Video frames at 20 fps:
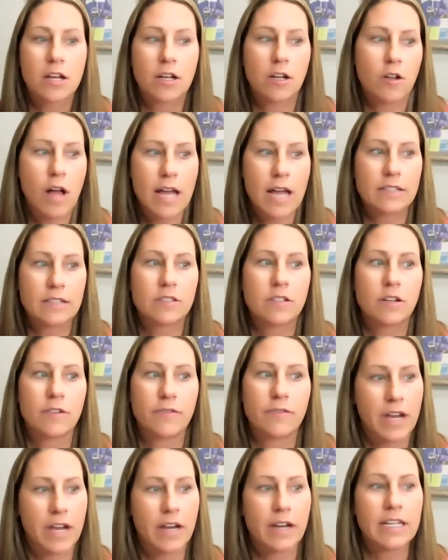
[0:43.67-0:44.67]
Clients are
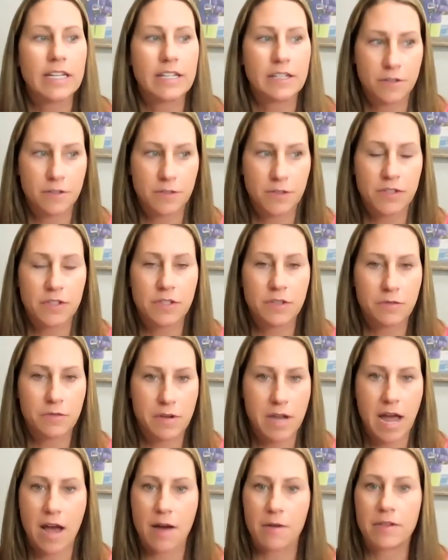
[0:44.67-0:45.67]
very used to
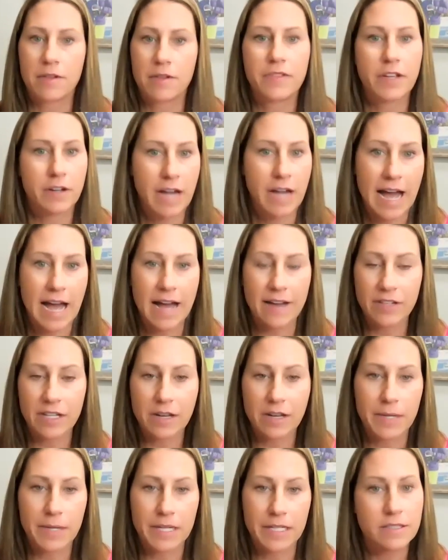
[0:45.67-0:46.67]
now, if they're
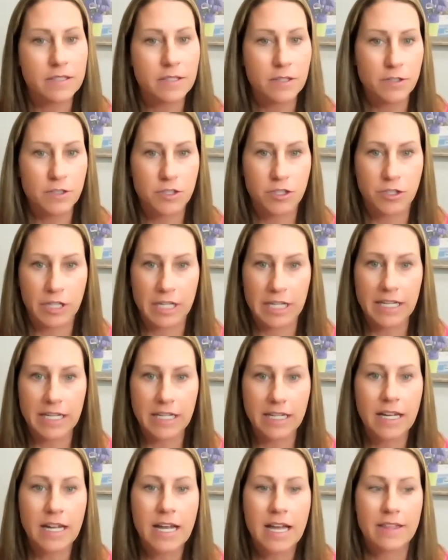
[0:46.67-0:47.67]
having a big
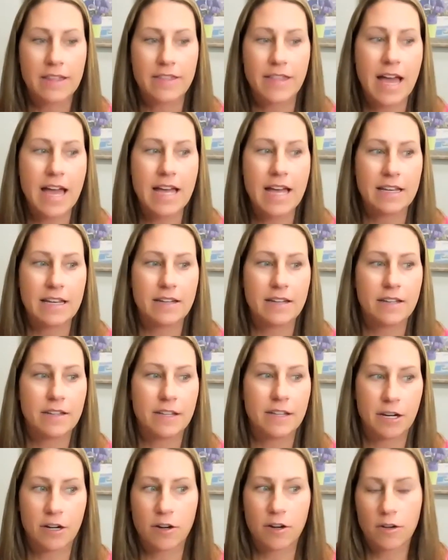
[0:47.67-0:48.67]
surgery, then
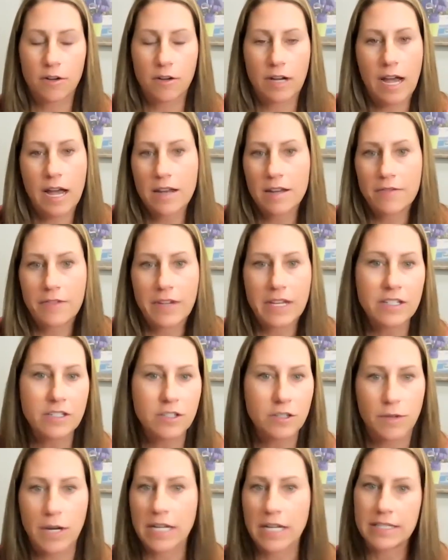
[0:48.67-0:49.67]
they're kind of
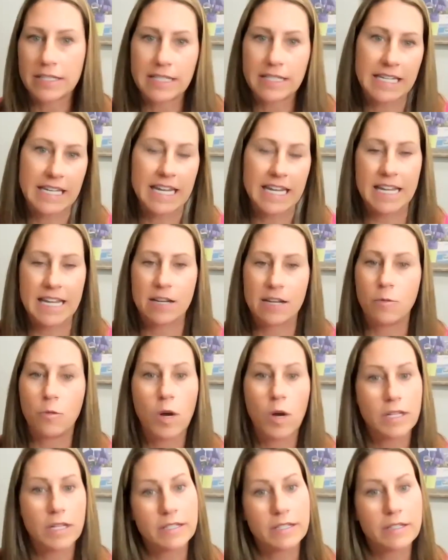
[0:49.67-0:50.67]
interested in
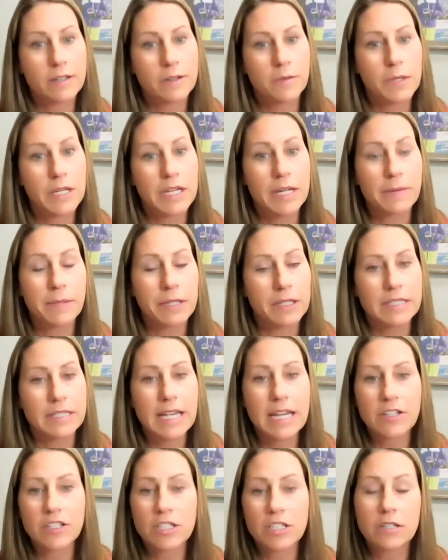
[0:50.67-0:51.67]
what's the
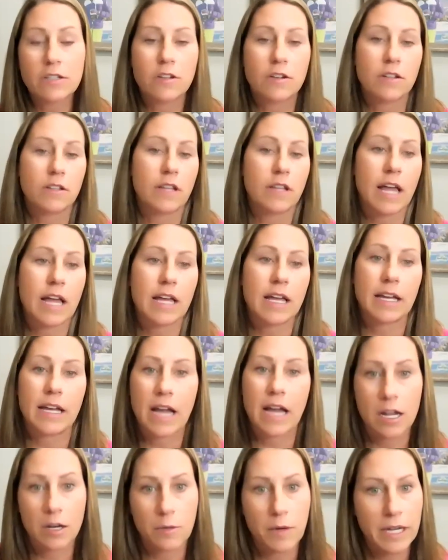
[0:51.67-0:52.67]
rehabilitation look like?
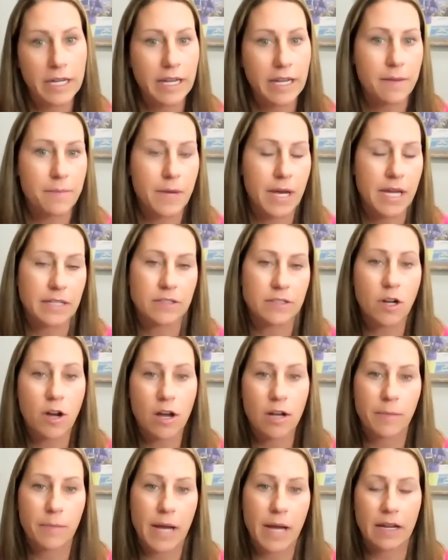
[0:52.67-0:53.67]
How do I get my
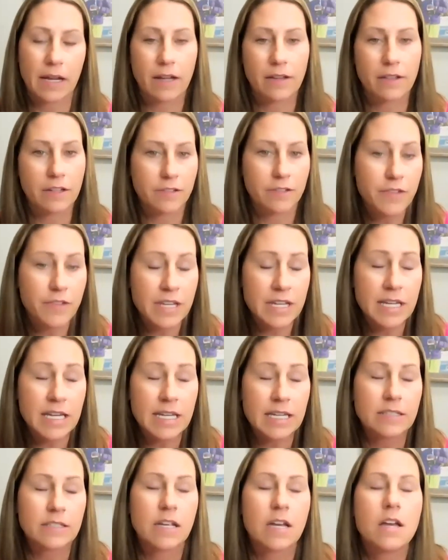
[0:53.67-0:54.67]
dog back on their
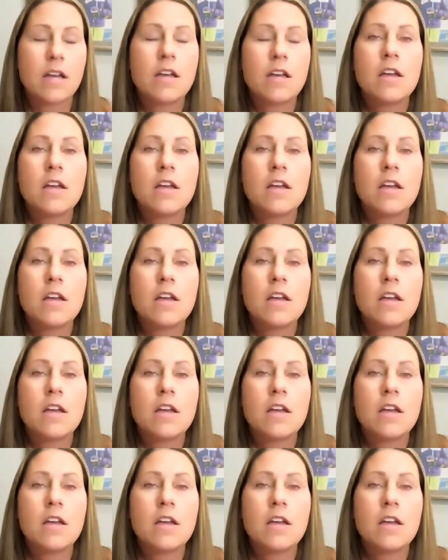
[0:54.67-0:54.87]
feet?